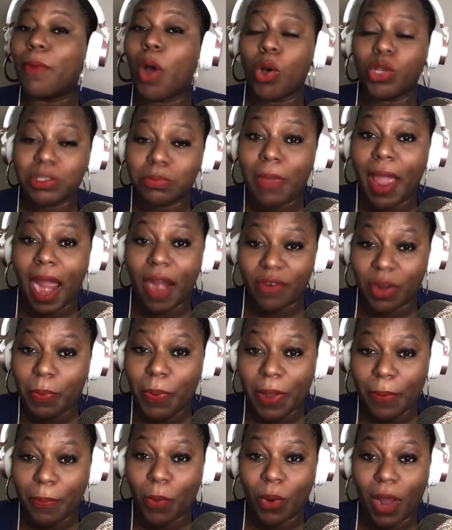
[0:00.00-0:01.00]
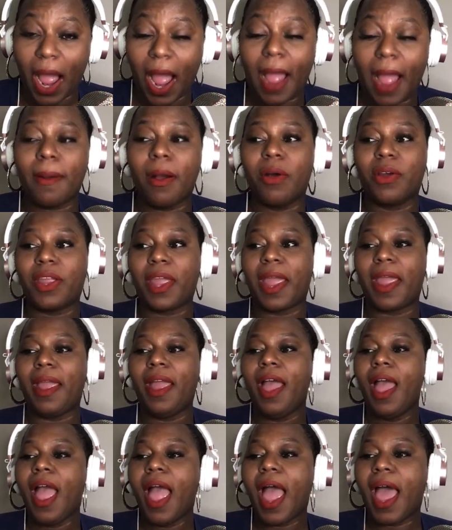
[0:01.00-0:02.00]
most married people got, okay?
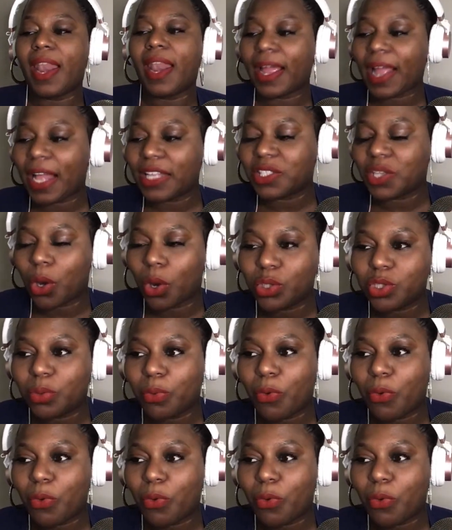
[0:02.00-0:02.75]
And like I told you